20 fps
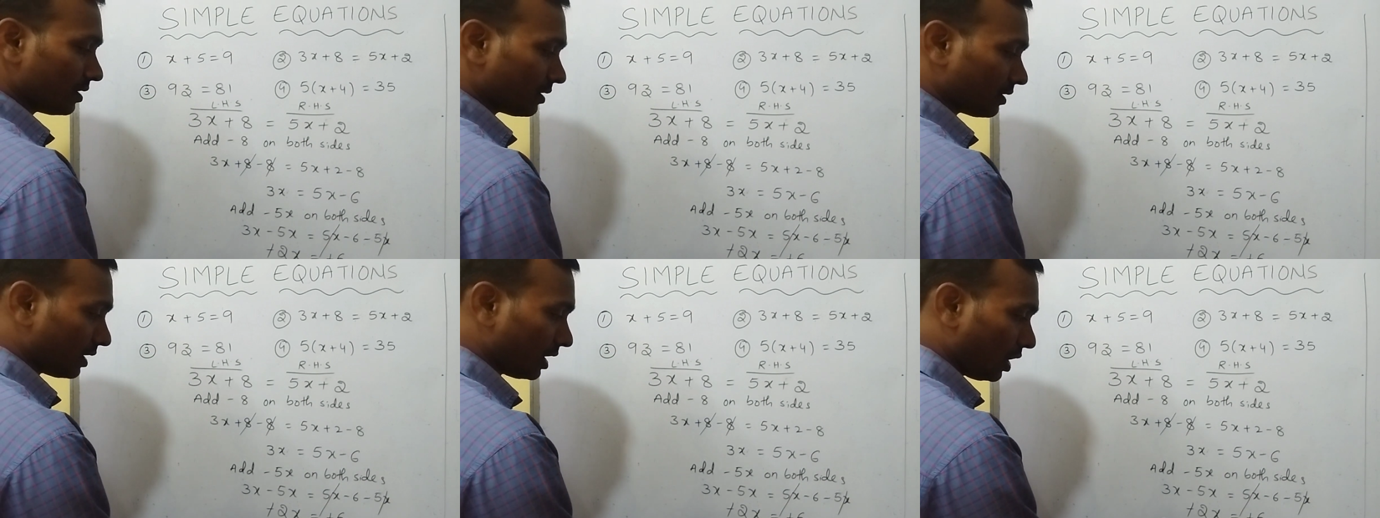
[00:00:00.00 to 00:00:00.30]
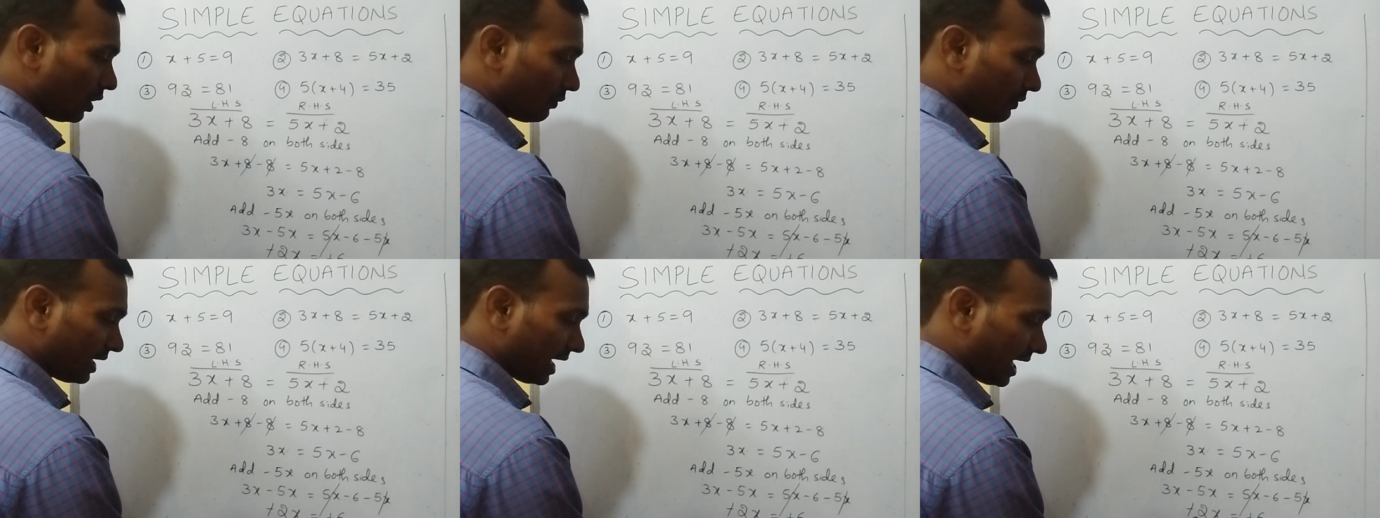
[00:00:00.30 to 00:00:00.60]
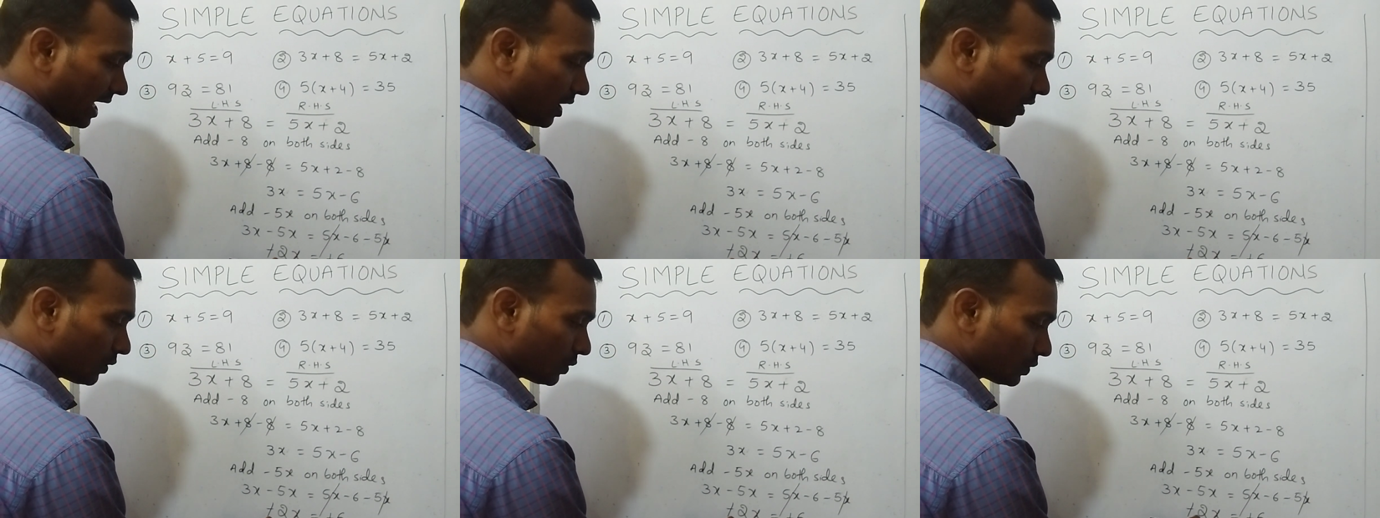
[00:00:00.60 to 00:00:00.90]
Now we
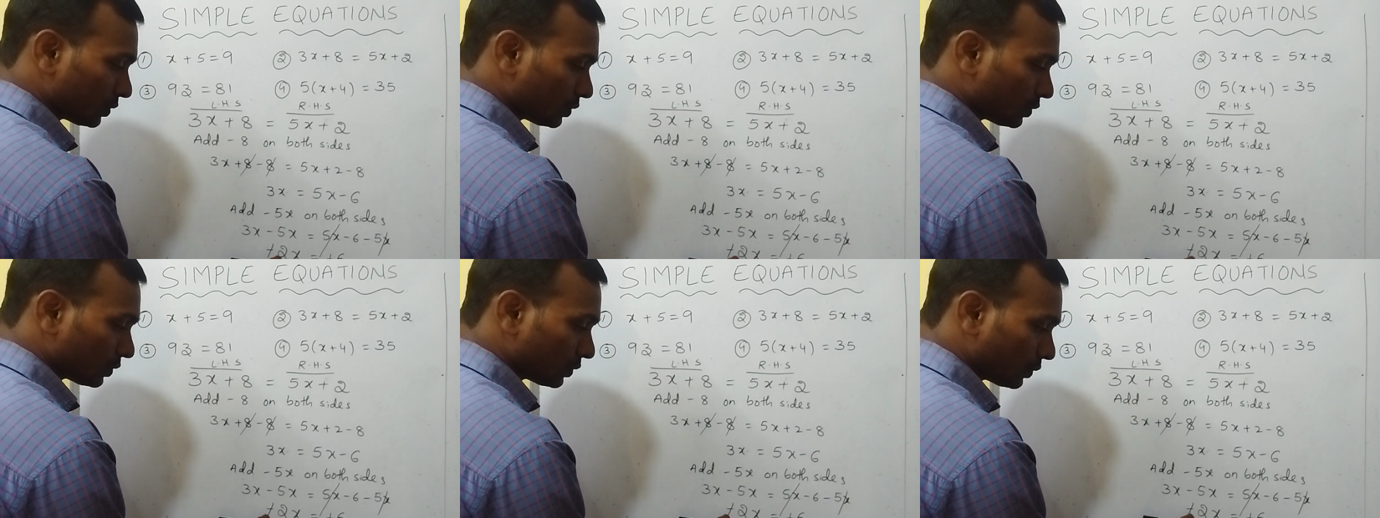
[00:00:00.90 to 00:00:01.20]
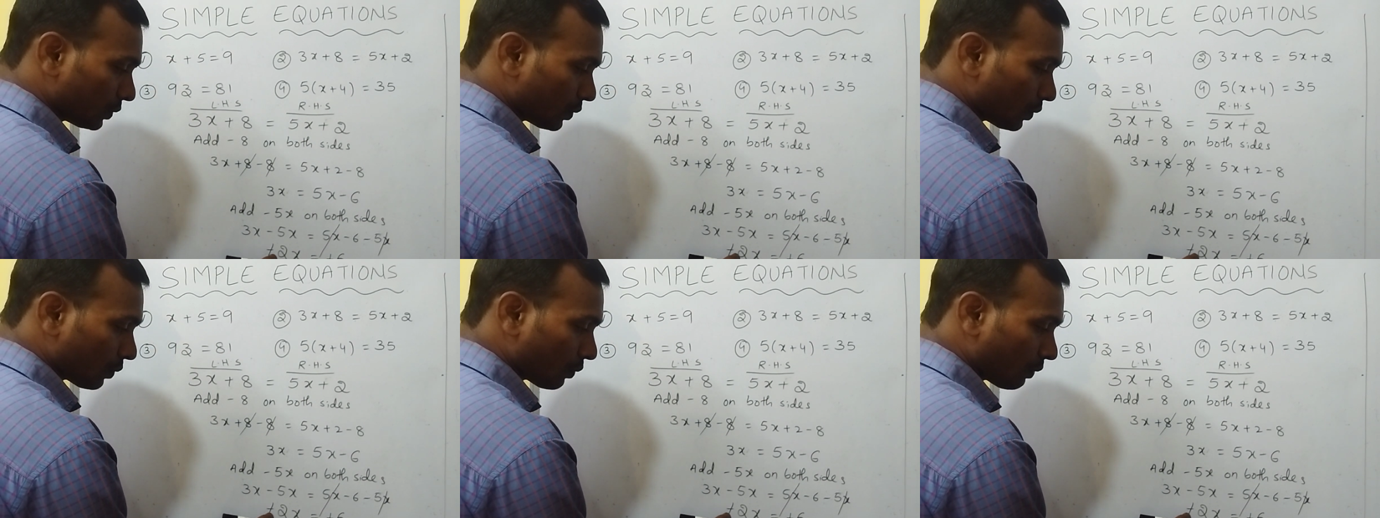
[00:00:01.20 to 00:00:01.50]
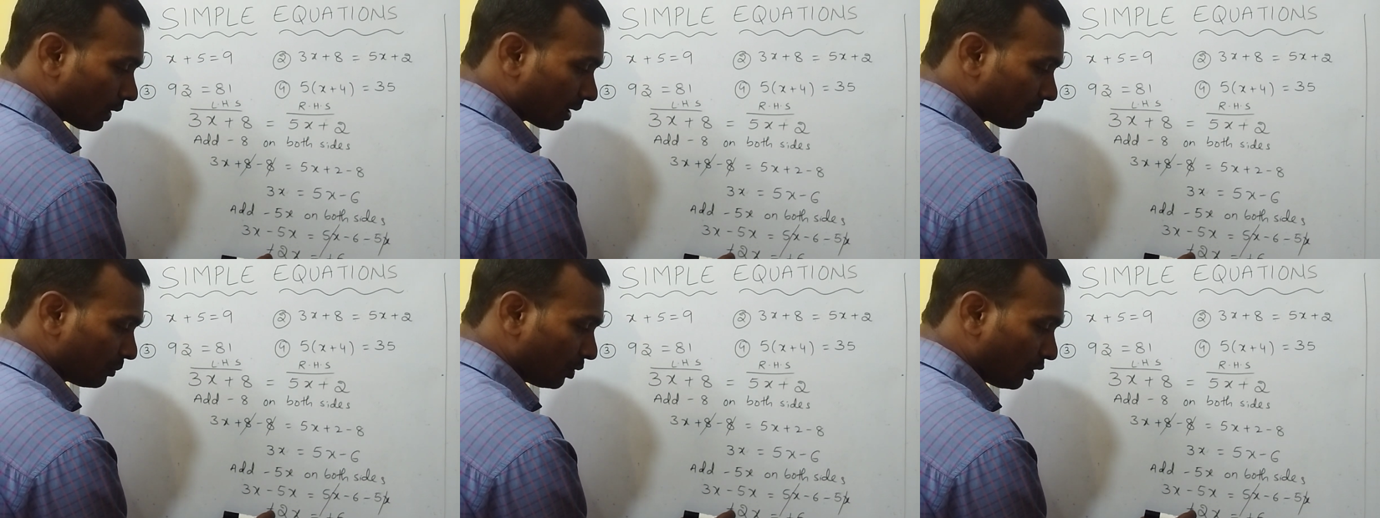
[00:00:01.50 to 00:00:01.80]
have
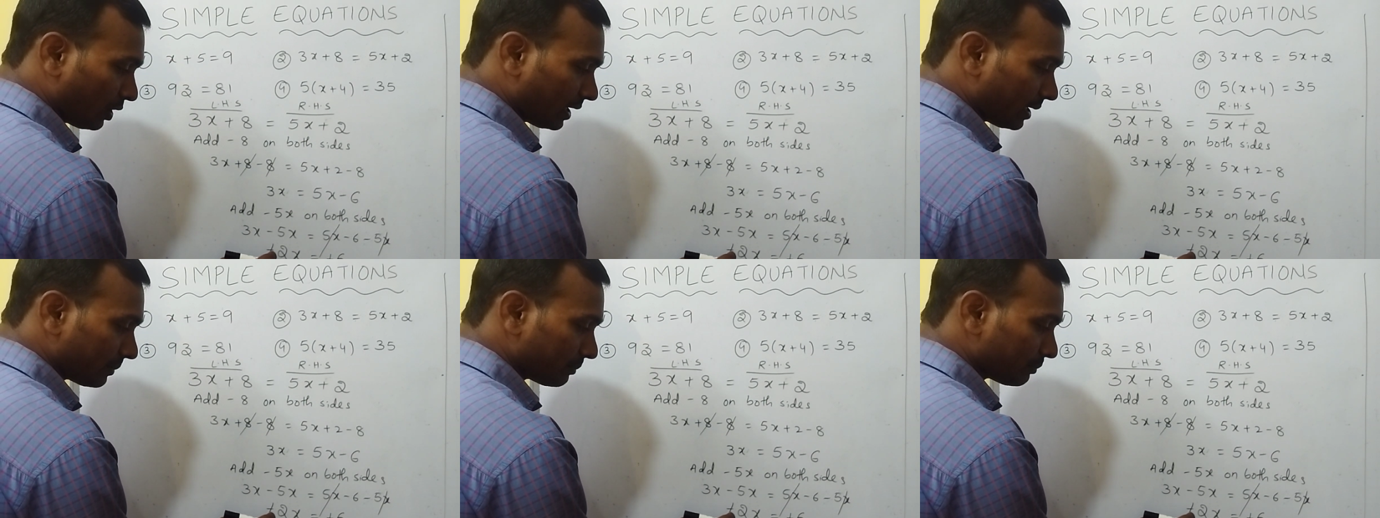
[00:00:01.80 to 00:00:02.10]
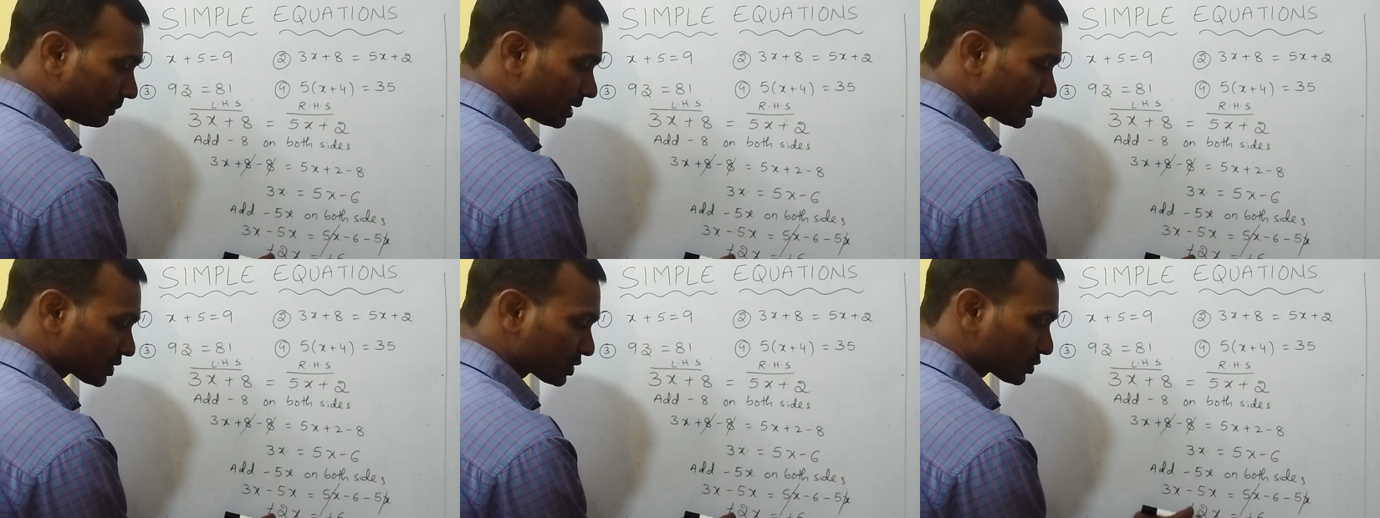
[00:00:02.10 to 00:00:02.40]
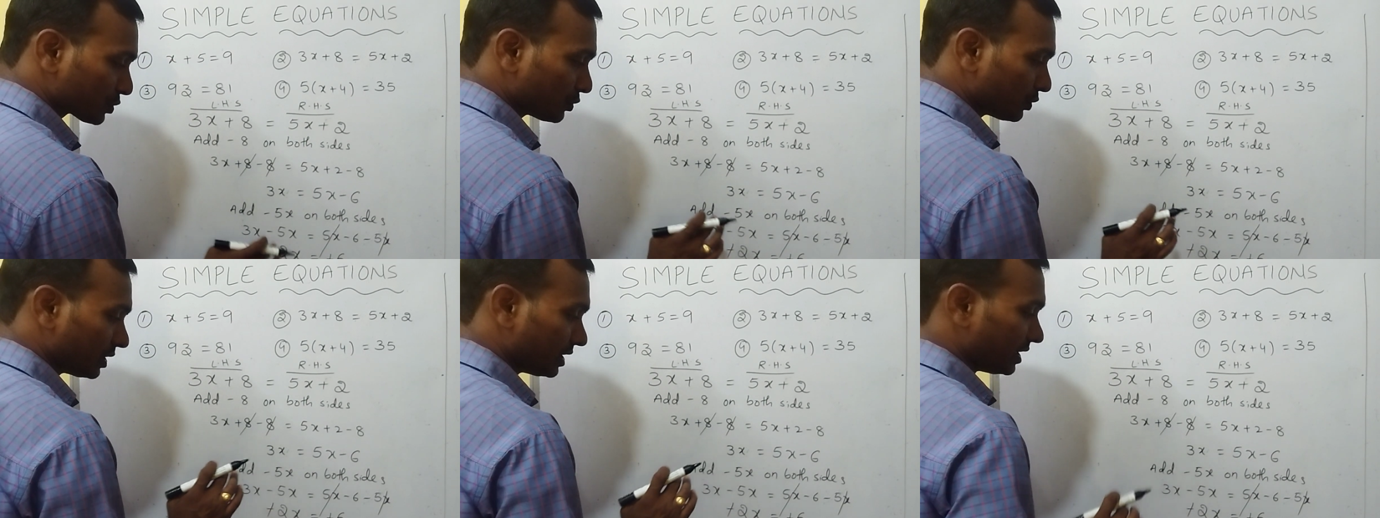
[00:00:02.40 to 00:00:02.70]
one more number
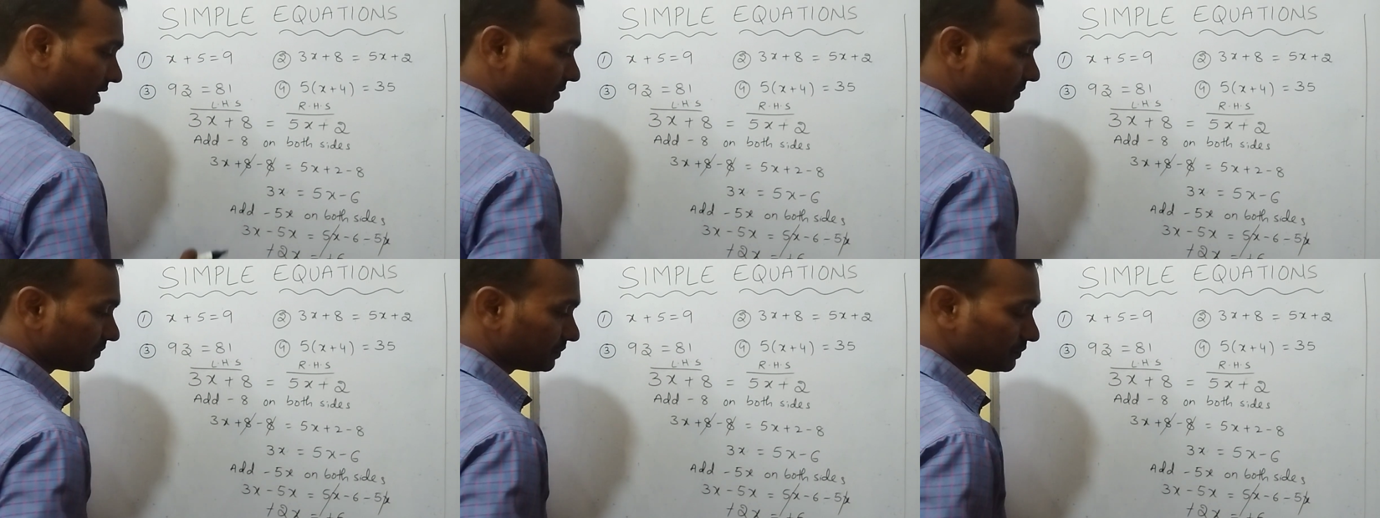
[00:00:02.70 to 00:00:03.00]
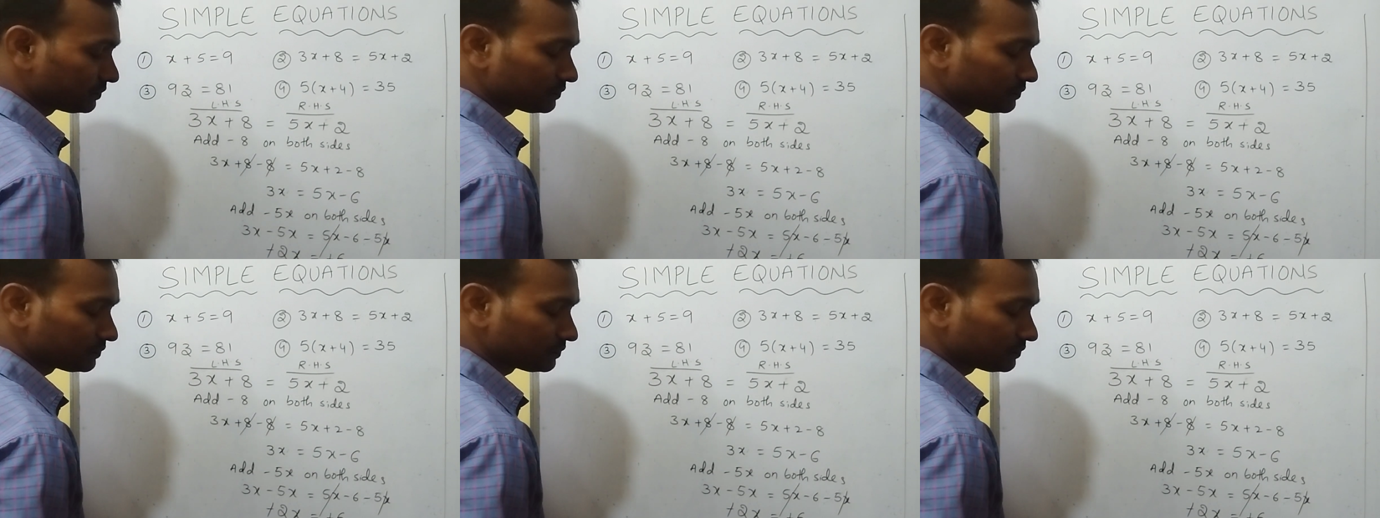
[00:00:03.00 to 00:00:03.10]
2 here.